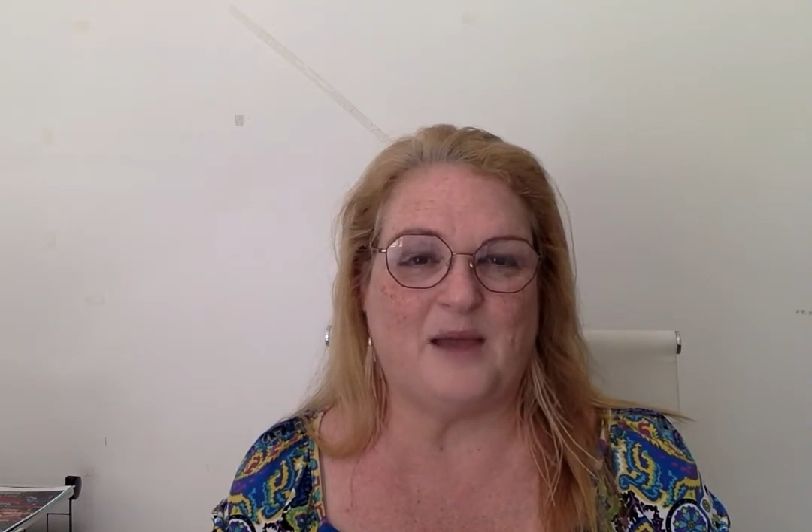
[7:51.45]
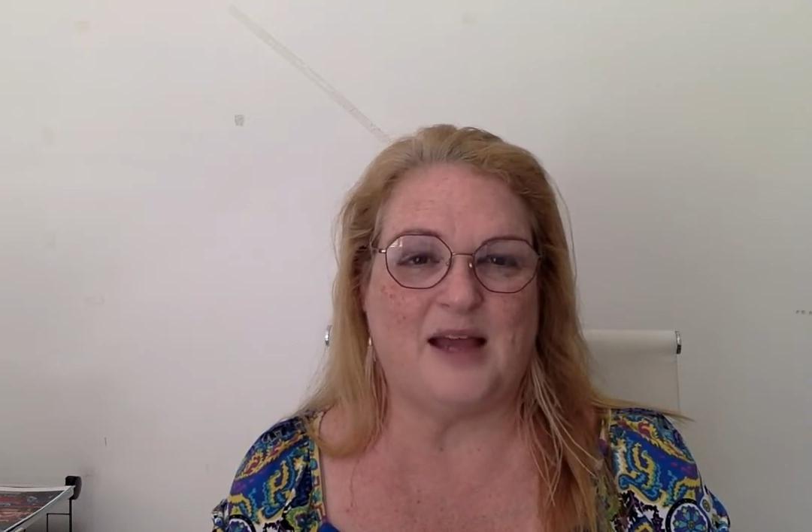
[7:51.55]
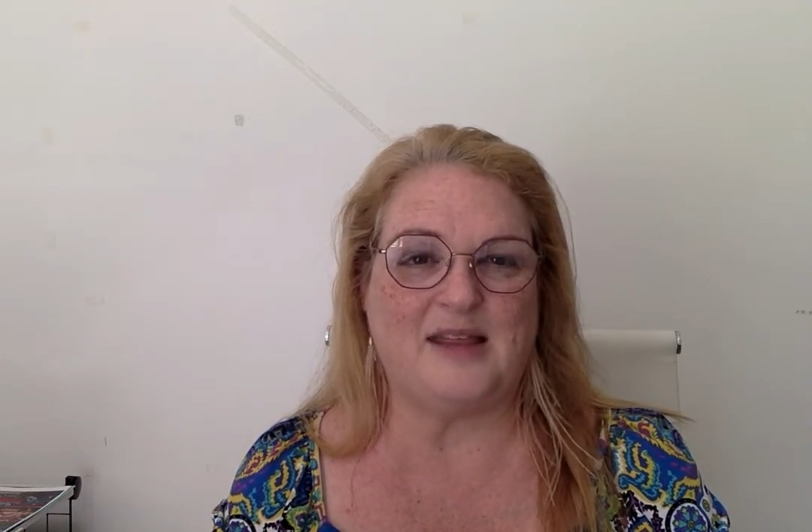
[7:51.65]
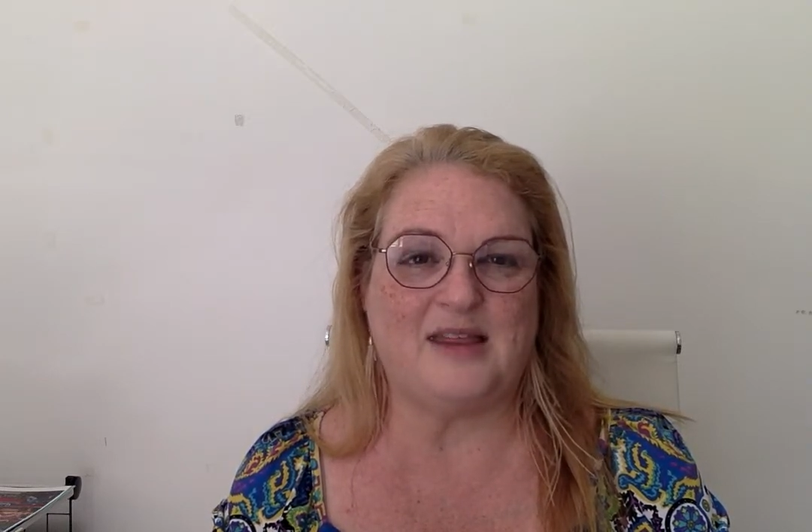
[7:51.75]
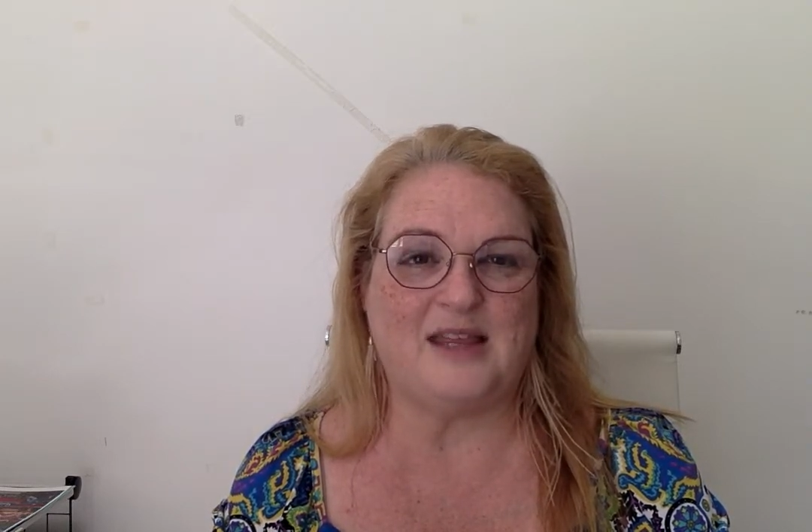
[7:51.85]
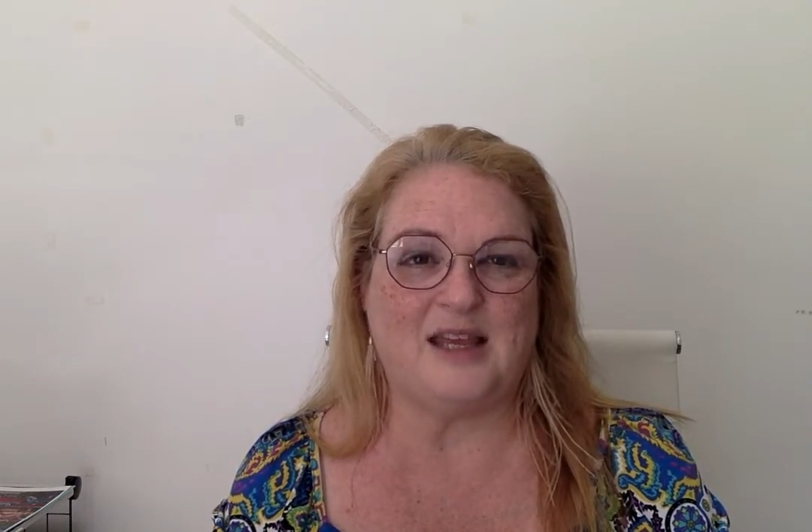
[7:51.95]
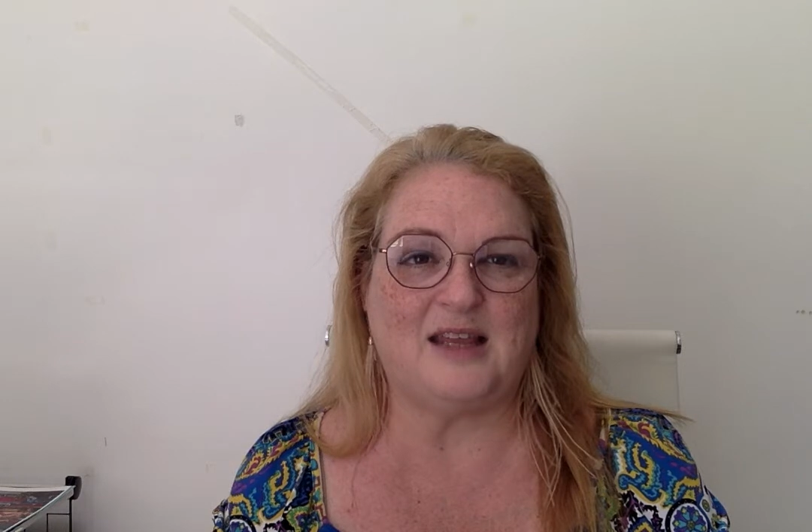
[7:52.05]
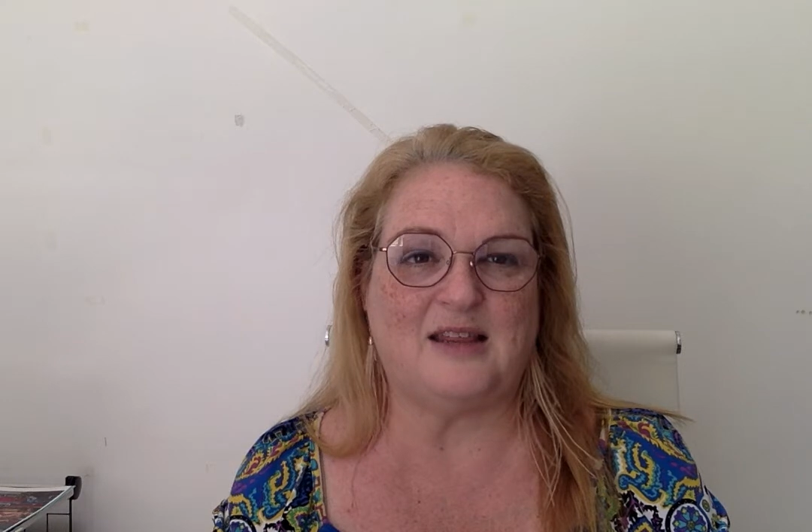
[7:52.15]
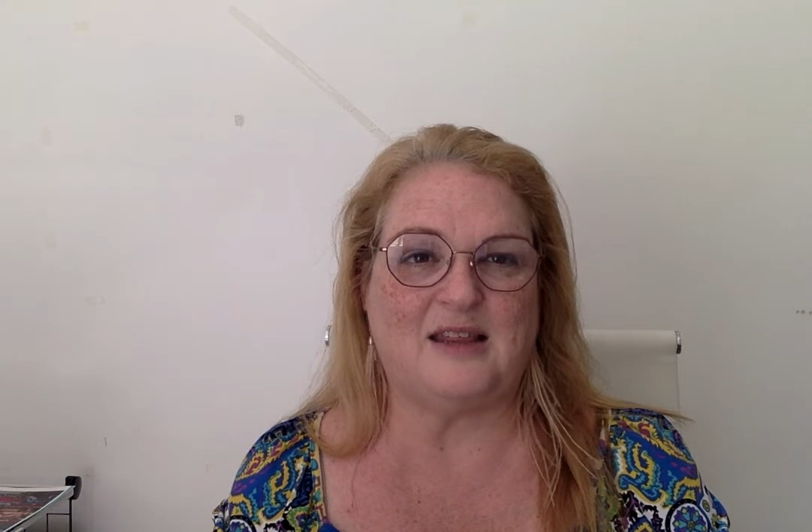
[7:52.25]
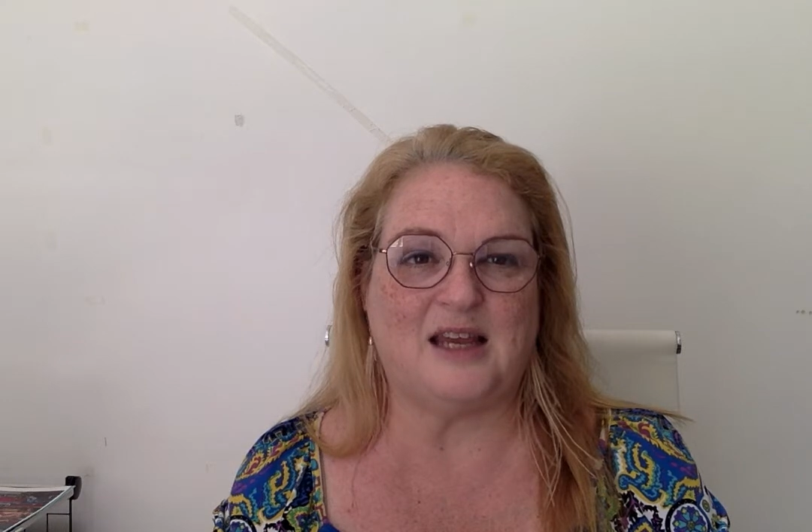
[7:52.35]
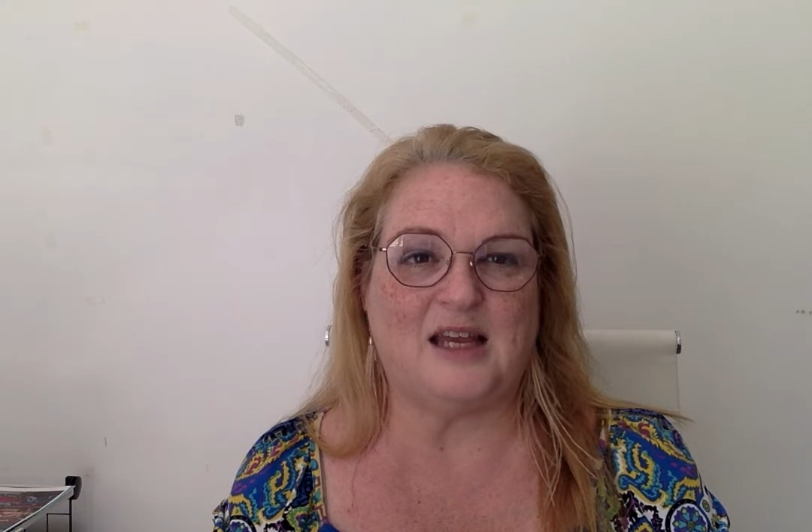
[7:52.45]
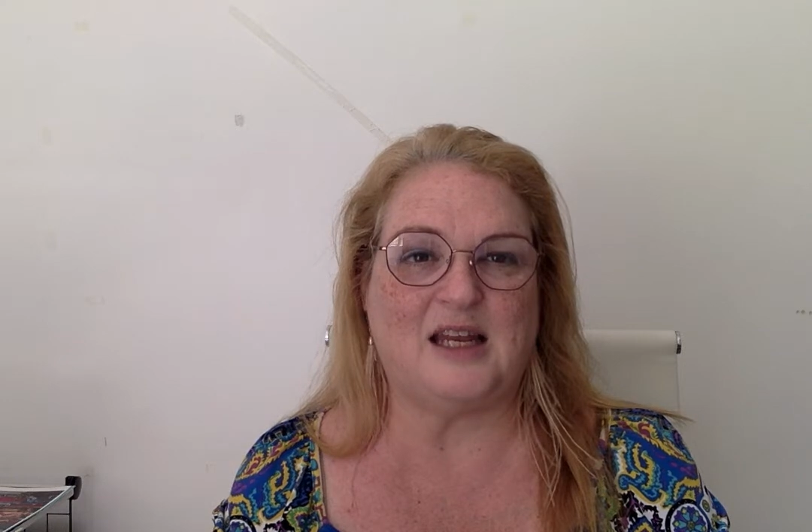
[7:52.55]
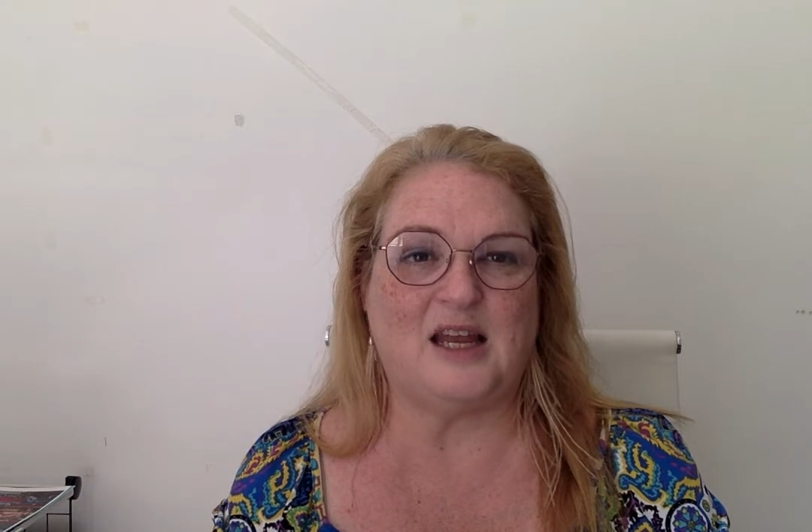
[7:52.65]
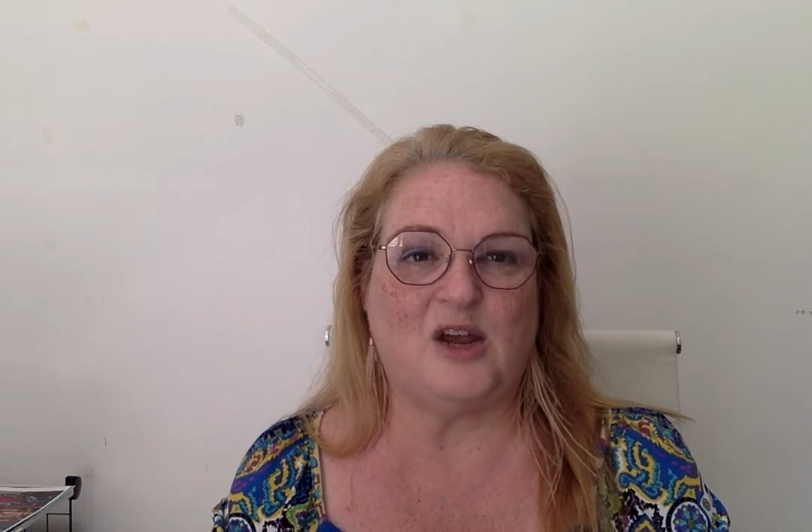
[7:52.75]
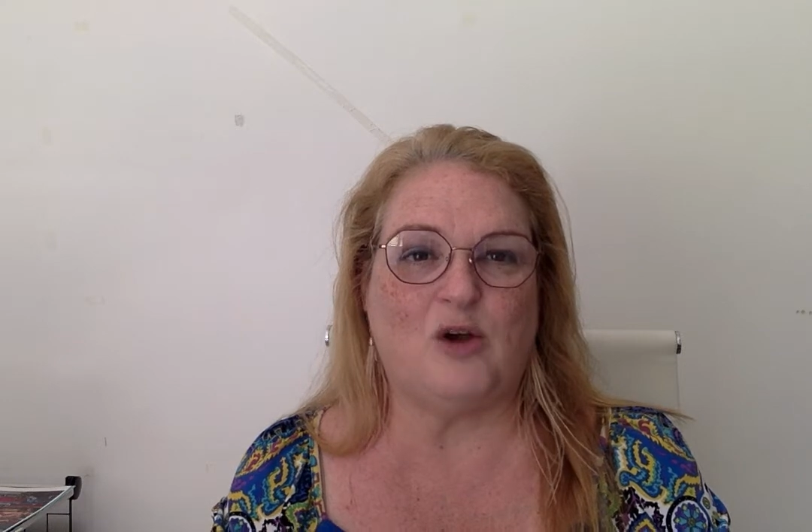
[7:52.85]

I think that